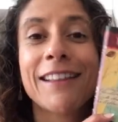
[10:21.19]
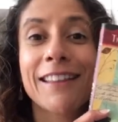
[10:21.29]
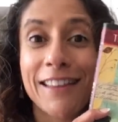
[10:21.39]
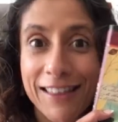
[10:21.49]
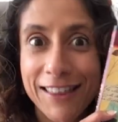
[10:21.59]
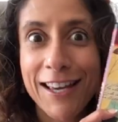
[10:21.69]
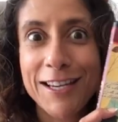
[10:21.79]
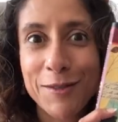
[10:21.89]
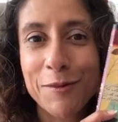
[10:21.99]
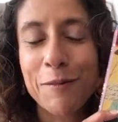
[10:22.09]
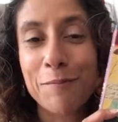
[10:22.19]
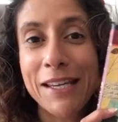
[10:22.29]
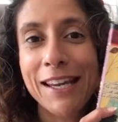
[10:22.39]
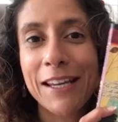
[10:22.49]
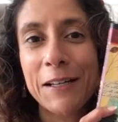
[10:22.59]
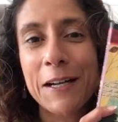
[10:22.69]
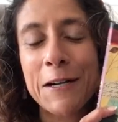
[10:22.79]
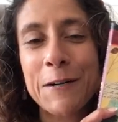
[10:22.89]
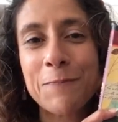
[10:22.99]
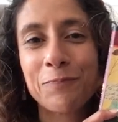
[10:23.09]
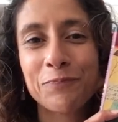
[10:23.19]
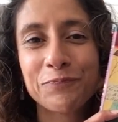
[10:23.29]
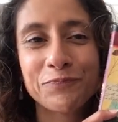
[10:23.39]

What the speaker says: And then the third one being, don't